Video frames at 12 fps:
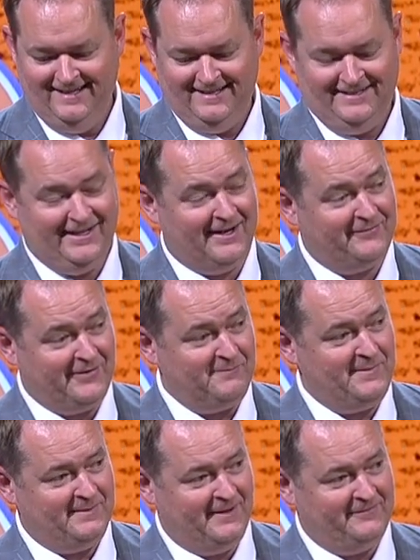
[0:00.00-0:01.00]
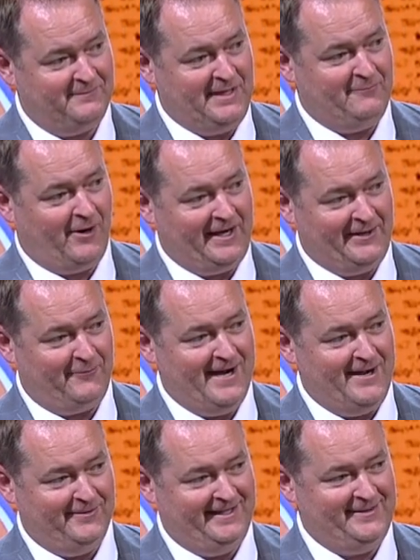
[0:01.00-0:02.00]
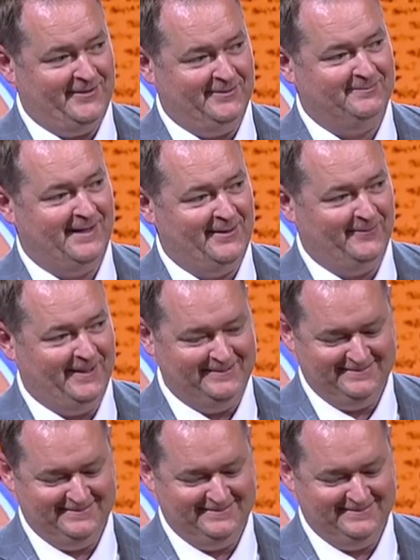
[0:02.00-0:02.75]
None of them of me running around either, by the way.